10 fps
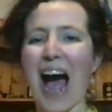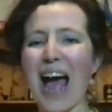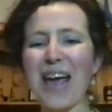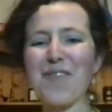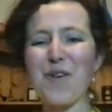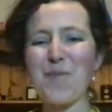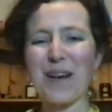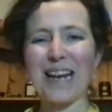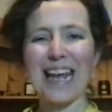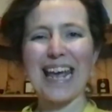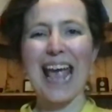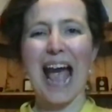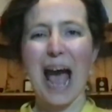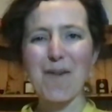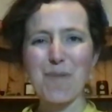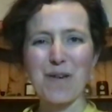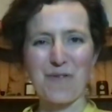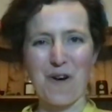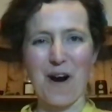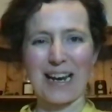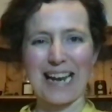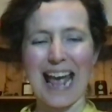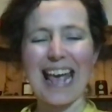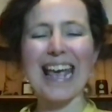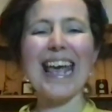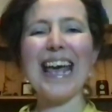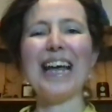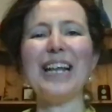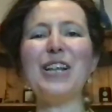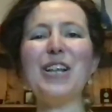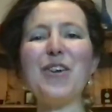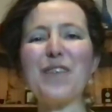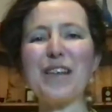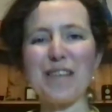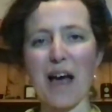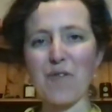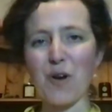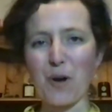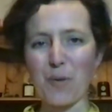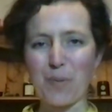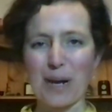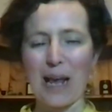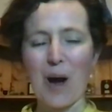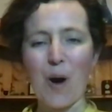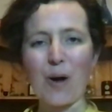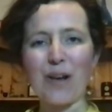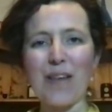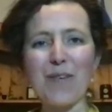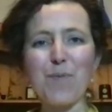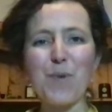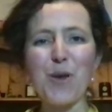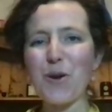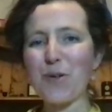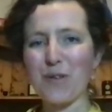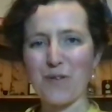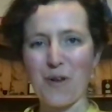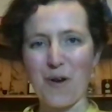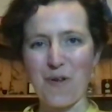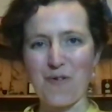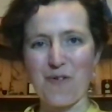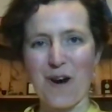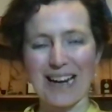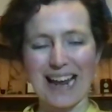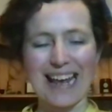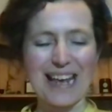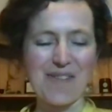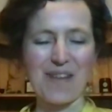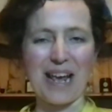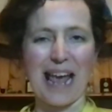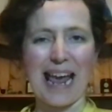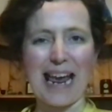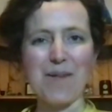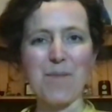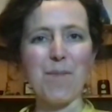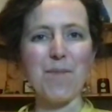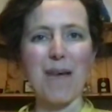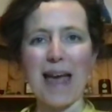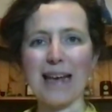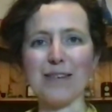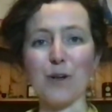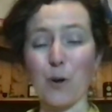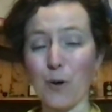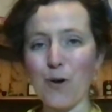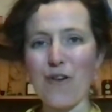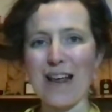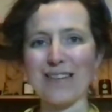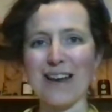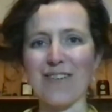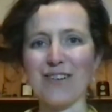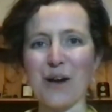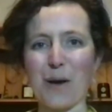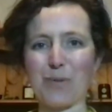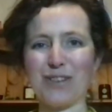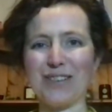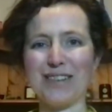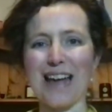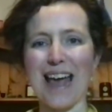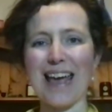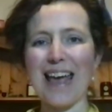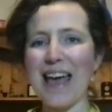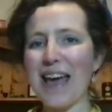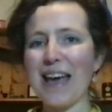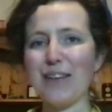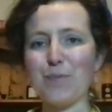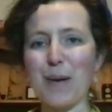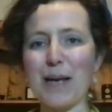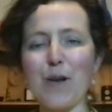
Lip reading: Woo! Hi everybody! Happy Friday! Lovely to have your company on this beautiful Friday evening in May. It's glorious here in Derbyshire today.